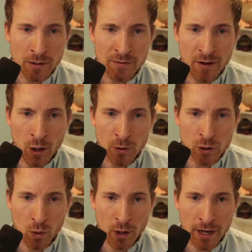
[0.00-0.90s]

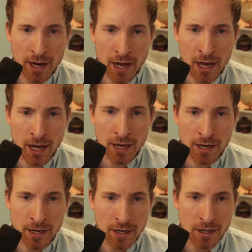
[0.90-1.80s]
developers working
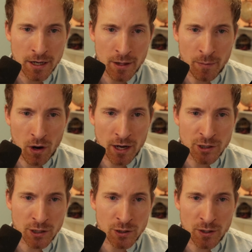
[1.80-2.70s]
on the project?